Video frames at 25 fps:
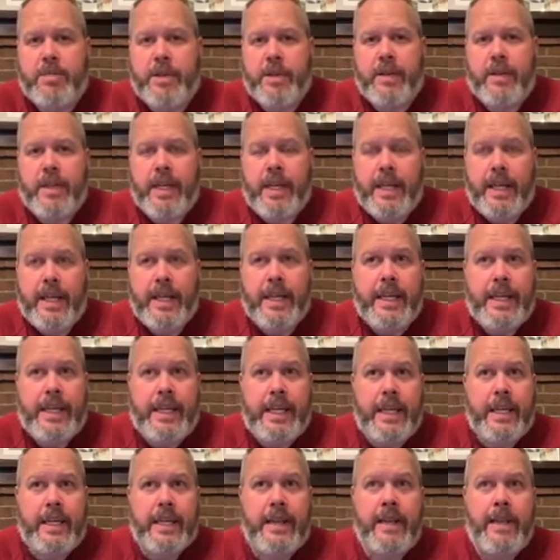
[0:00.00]
And
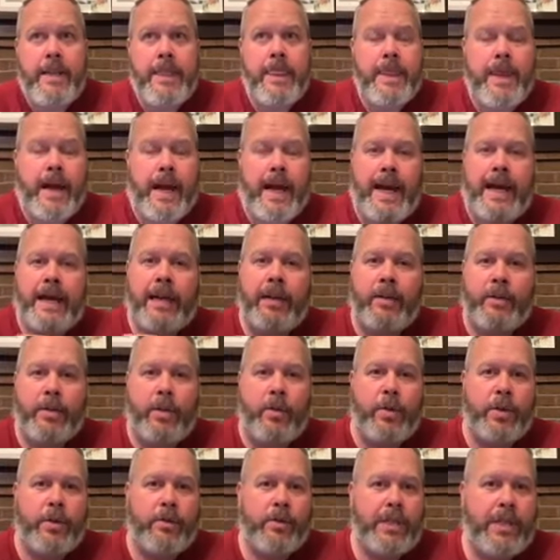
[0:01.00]
again, I don't know
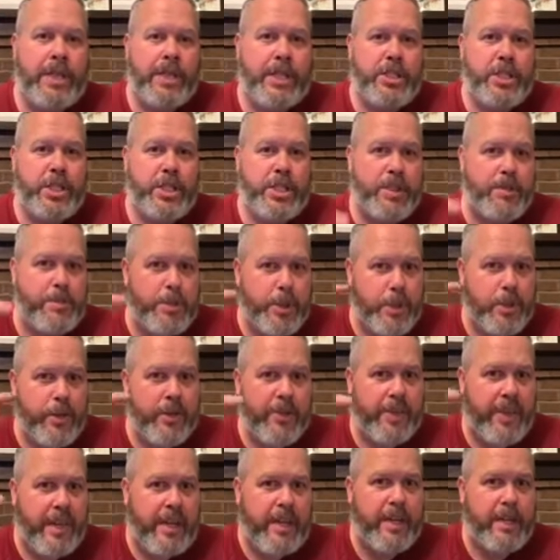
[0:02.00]
what relationships you're
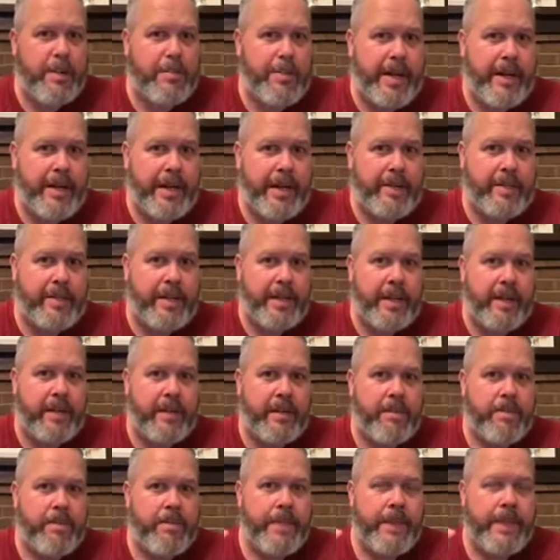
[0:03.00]
thinking about out
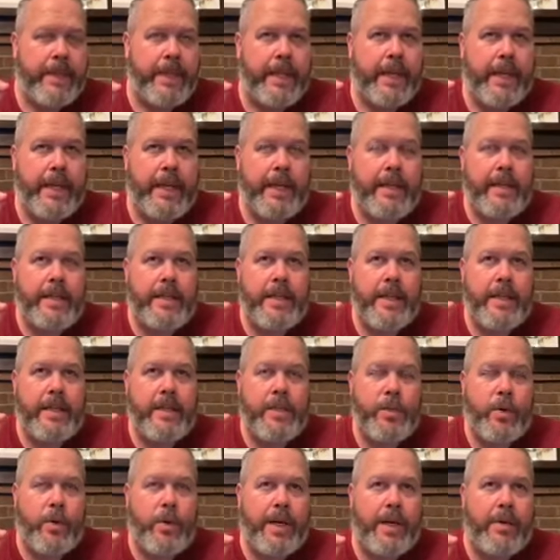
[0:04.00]
there. And
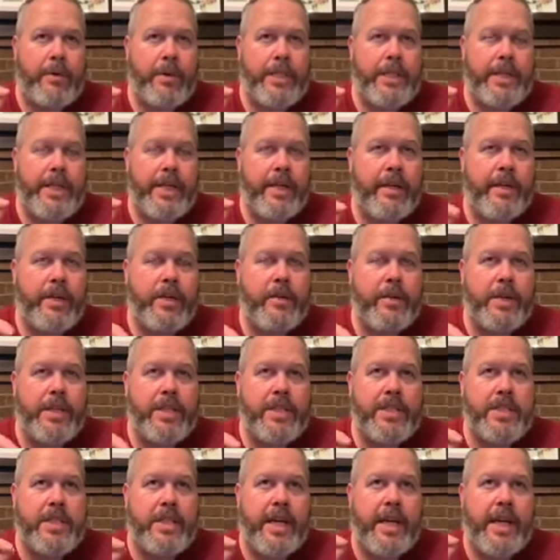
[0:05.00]
so what I would tell you
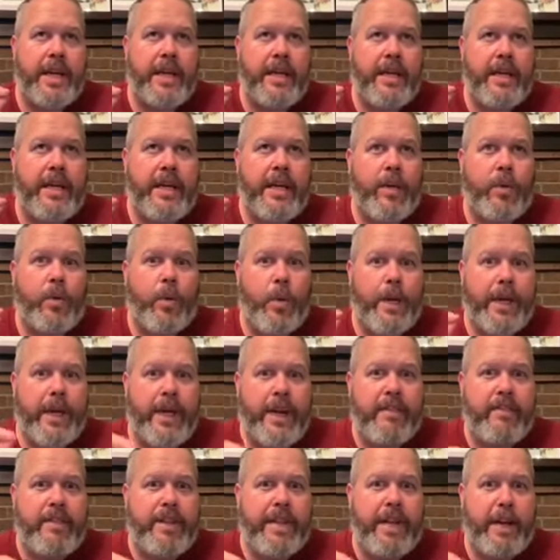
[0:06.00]
is that
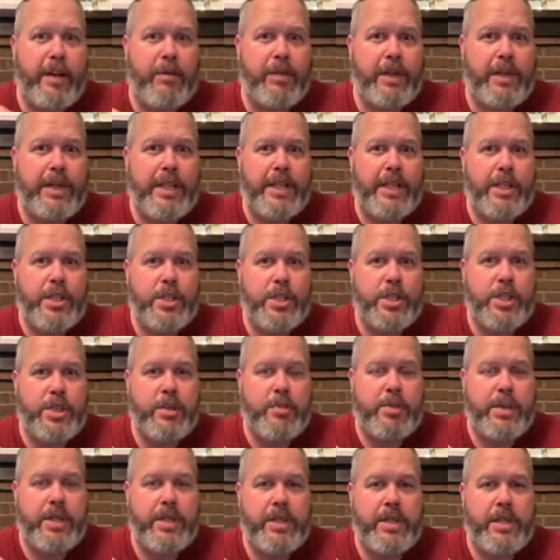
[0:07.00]
whatever that
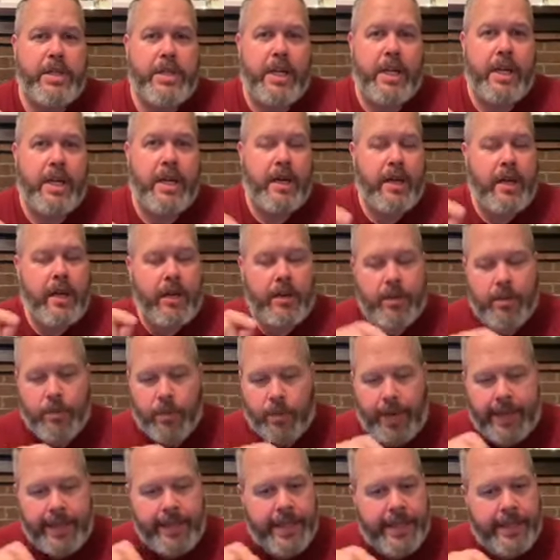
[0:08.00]
relationship is,
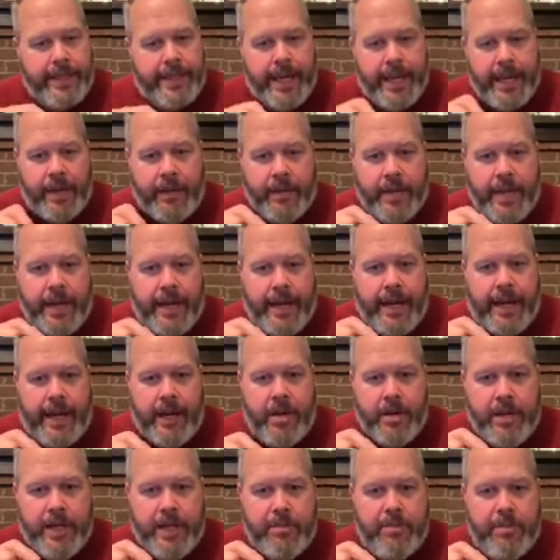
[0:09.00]
write that down.
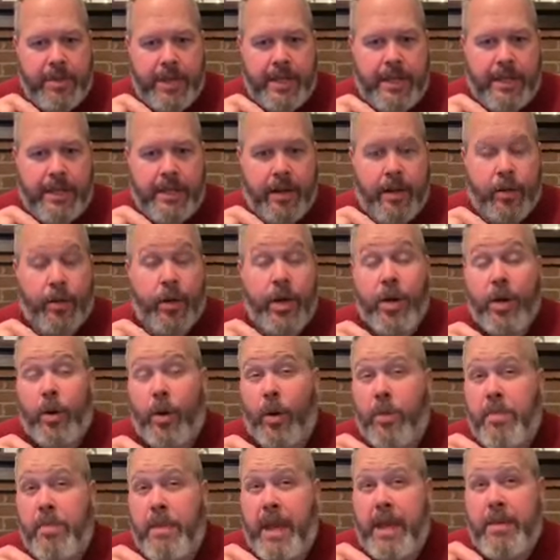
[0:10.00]
How can being,
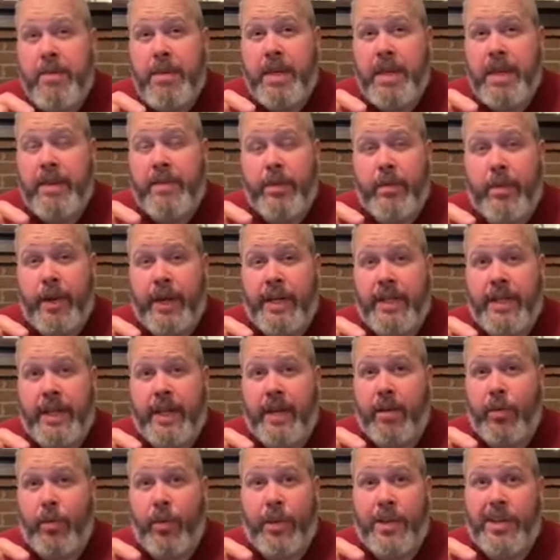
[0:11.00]
or maybe even write
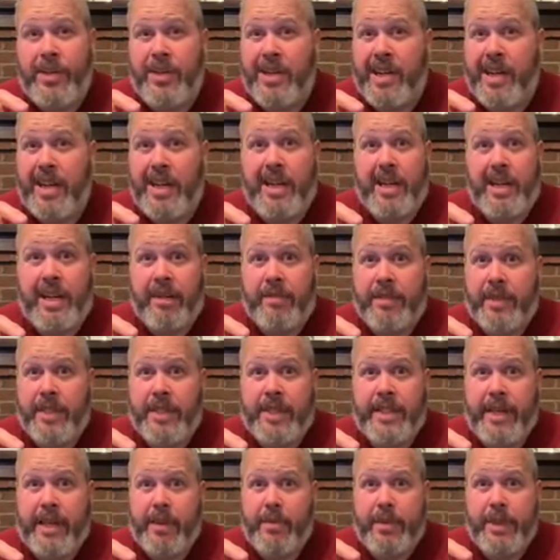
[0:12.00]
down where you're not
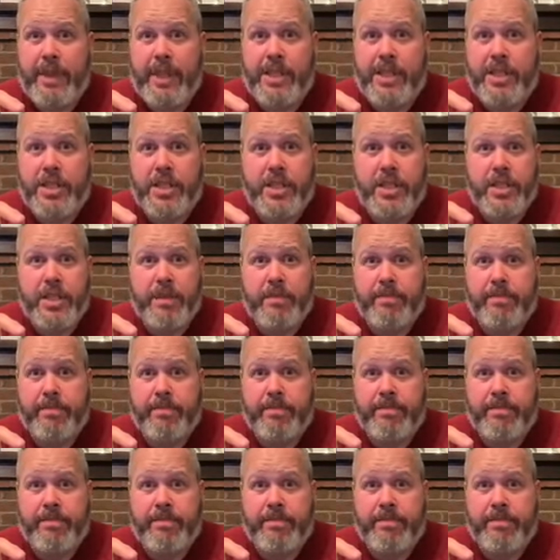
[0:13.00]
confident in that relationship.